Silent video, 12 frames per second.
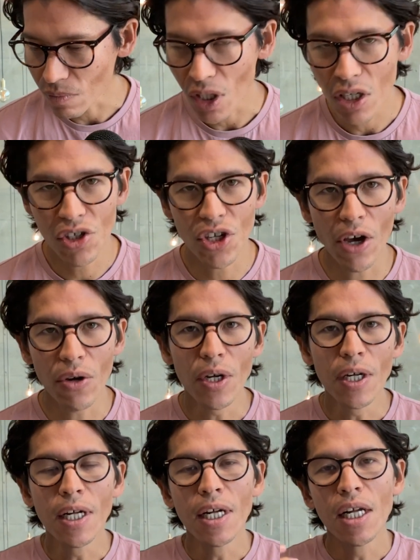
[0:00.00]
So
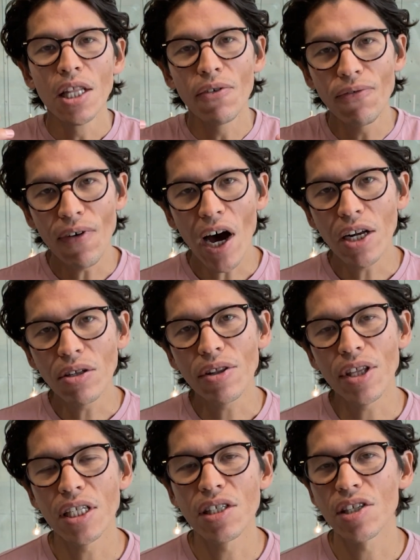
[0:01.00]
the final
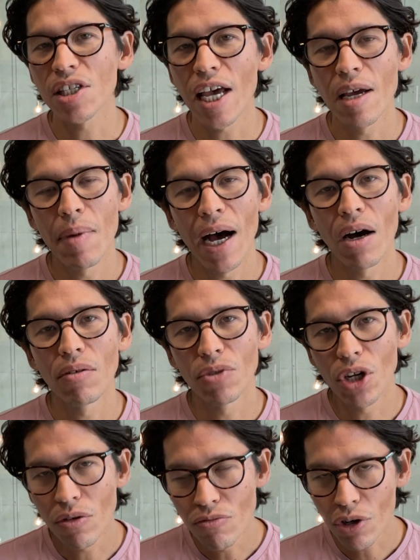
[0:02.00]
thing to say about, you
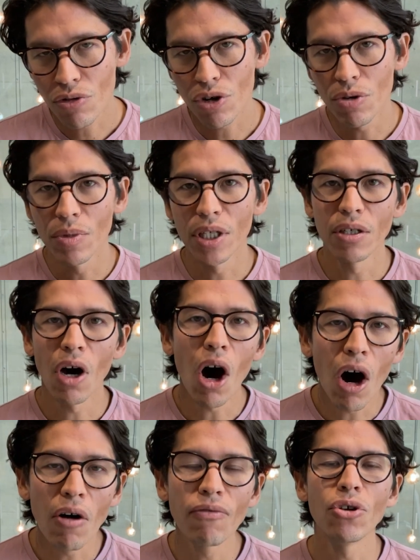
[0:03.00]
know, recruitment
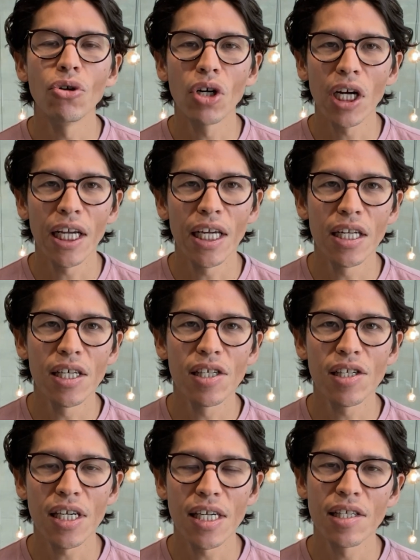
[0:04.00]
of your
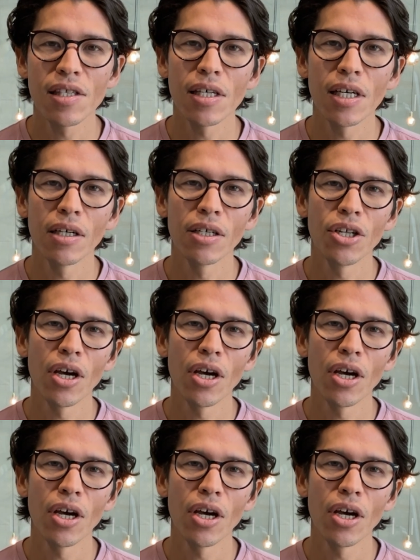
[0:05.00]
cleaners is that, you